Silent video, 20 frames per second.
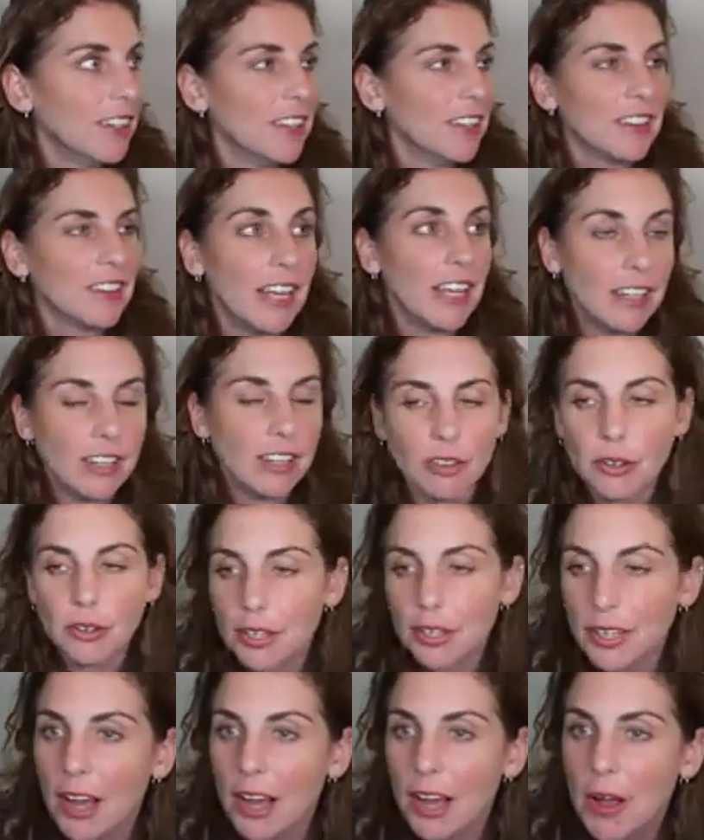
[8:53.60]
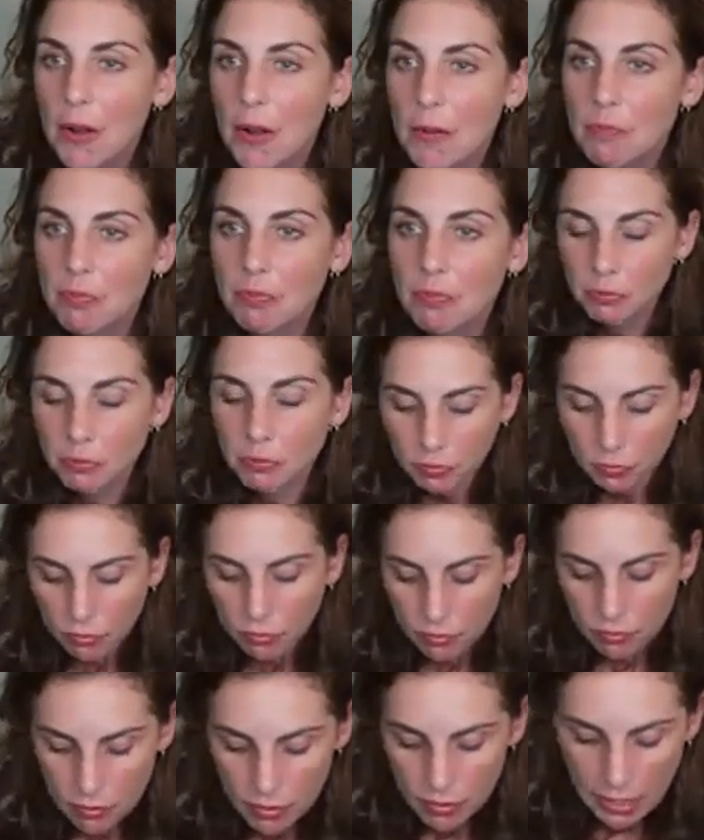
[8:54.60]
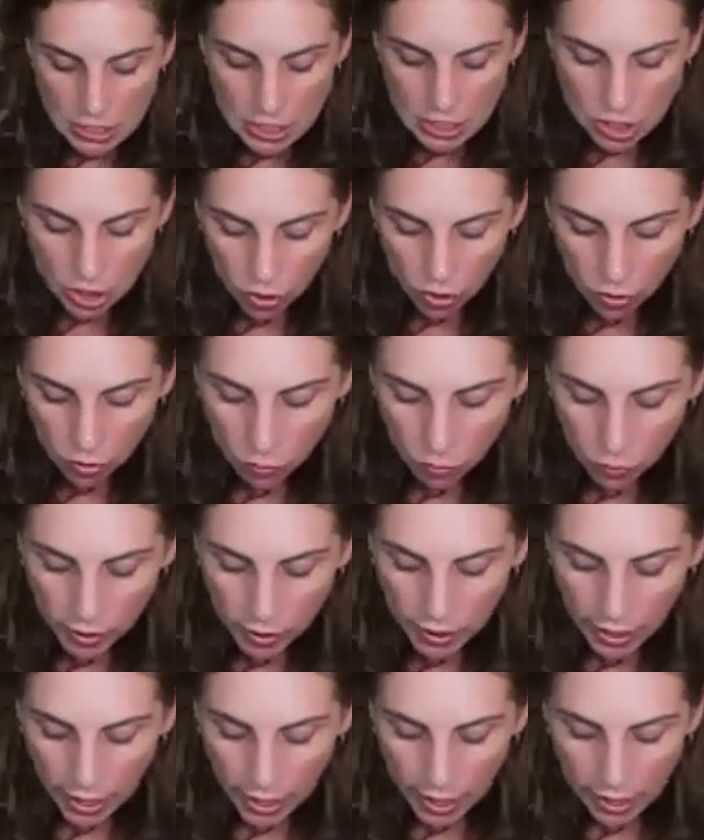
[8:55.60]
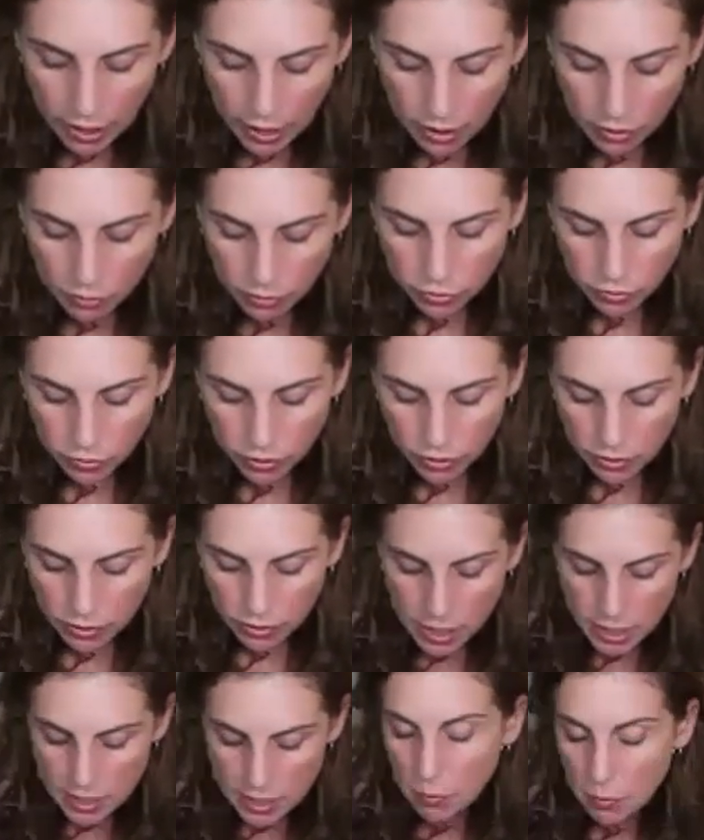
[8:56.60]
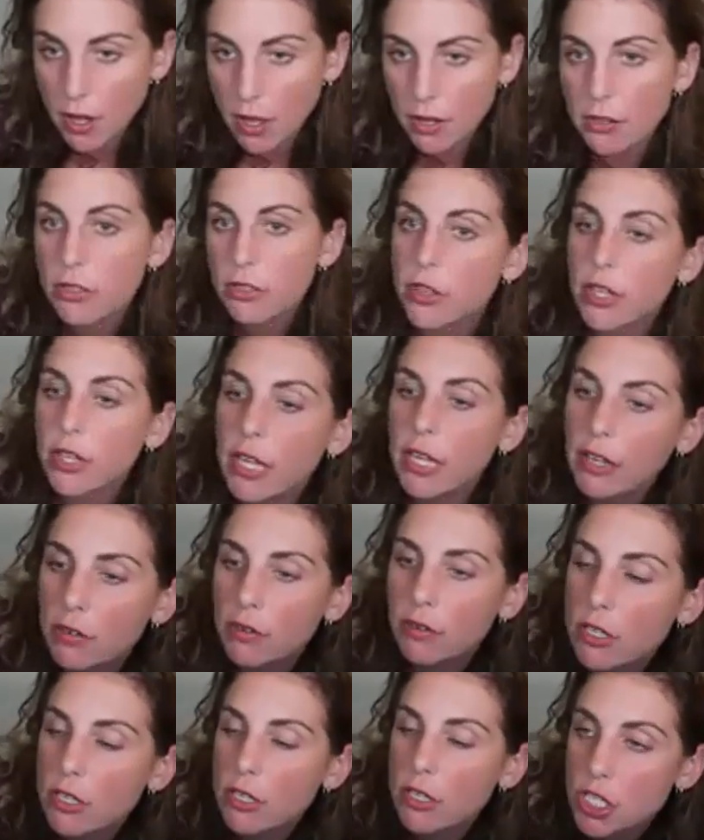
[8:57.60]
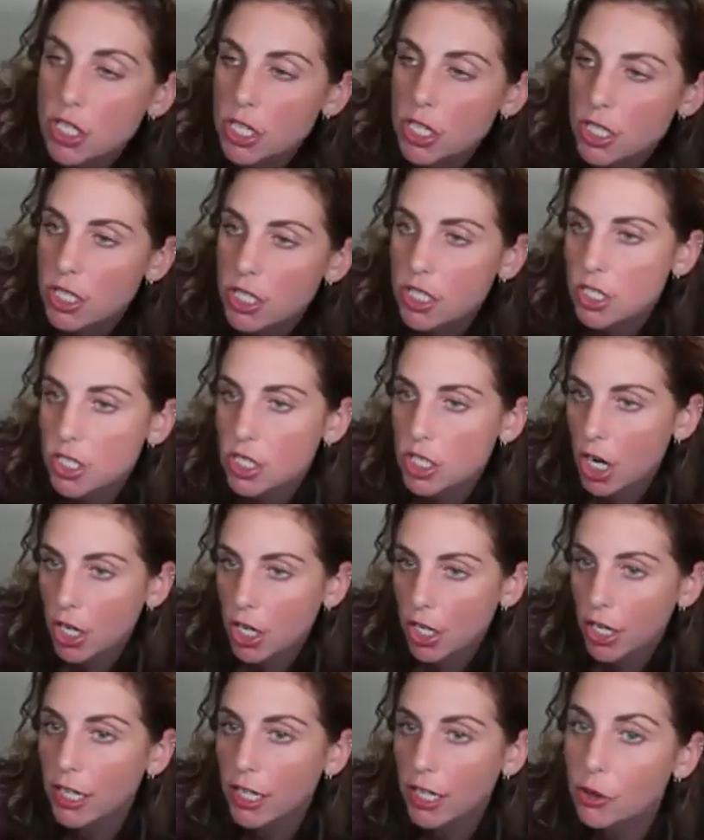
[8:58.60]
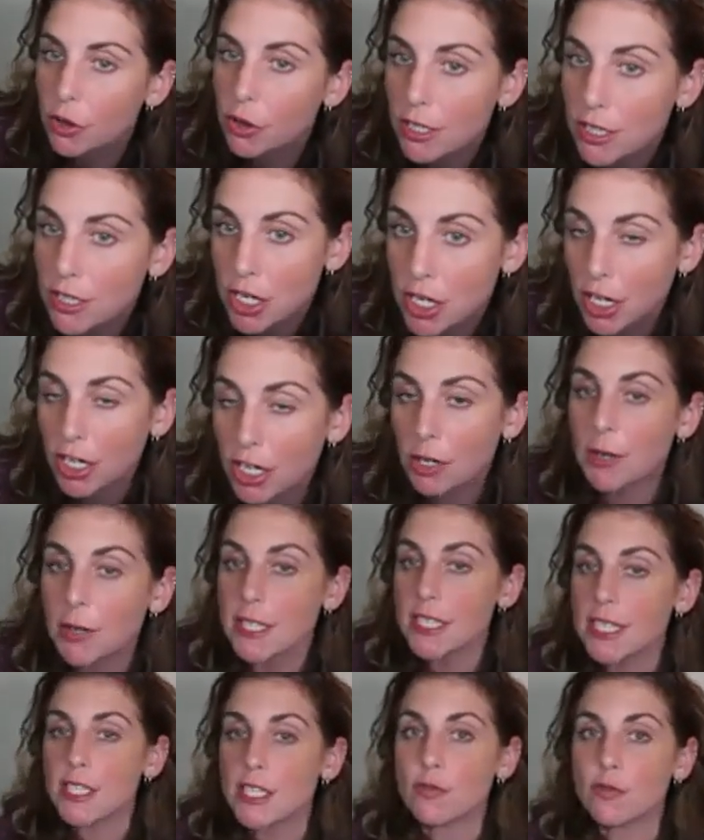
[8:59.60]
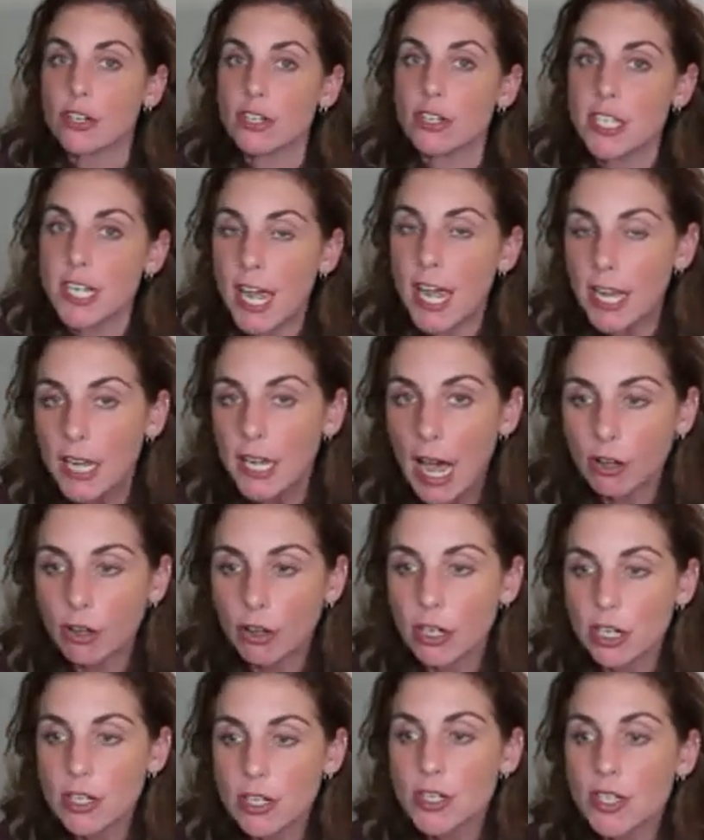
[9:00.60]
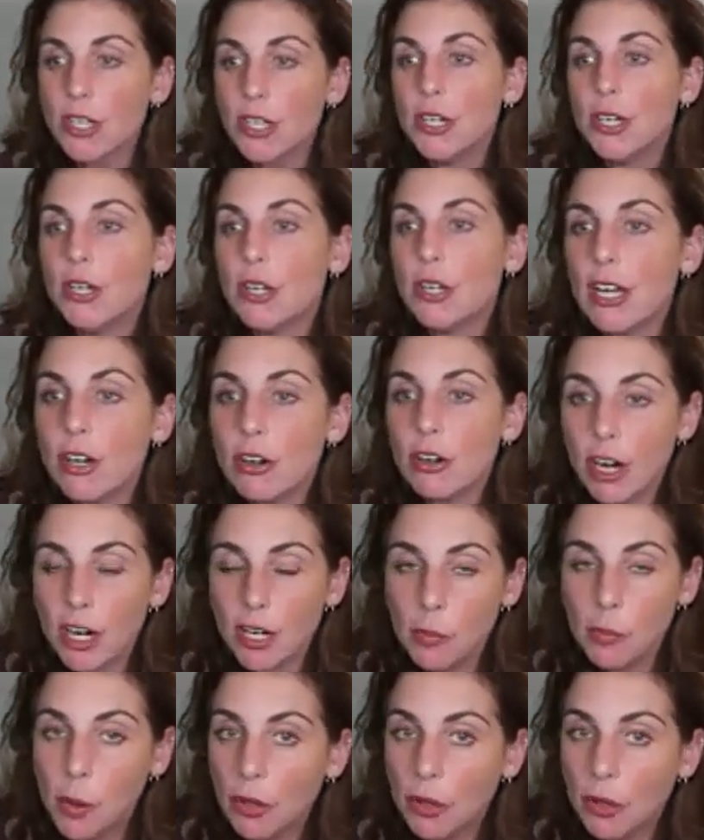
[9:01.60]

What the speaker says: Thank you. So we have this month just starting, you can start your business for $10. Incredible.